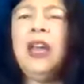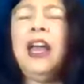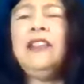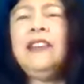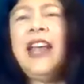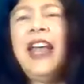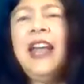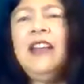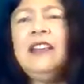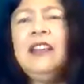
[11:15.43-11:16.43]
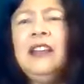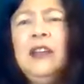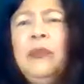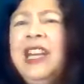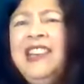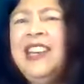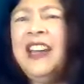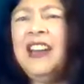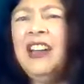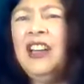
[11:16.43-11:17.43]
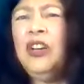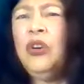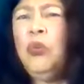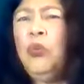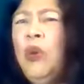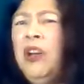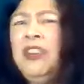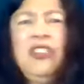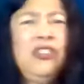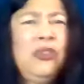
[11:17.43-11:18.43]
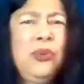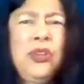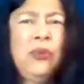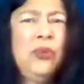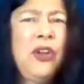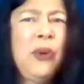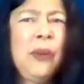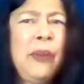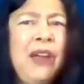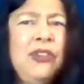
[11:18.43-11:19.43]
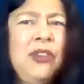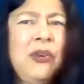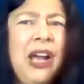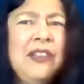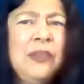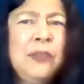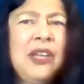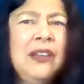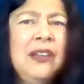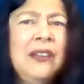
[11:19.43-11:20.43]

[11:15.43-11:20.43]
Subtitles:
and said, "My dear, what do you know about your husband?"